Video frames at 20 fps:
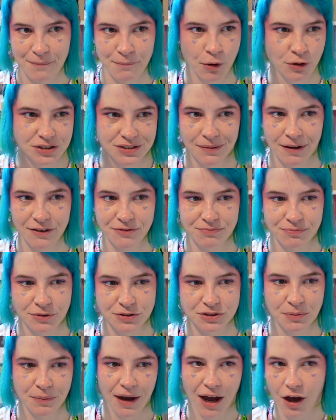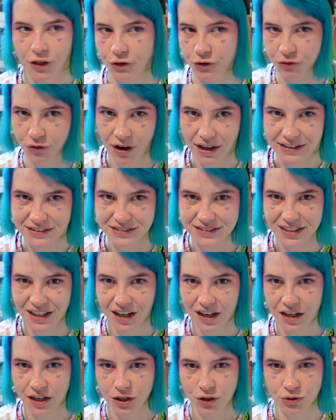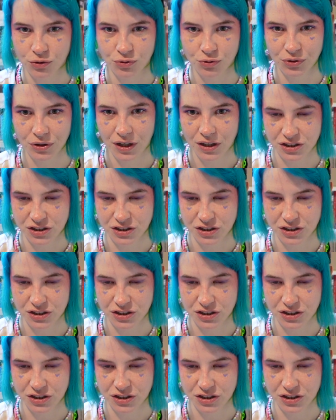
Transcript: Most of my other friends who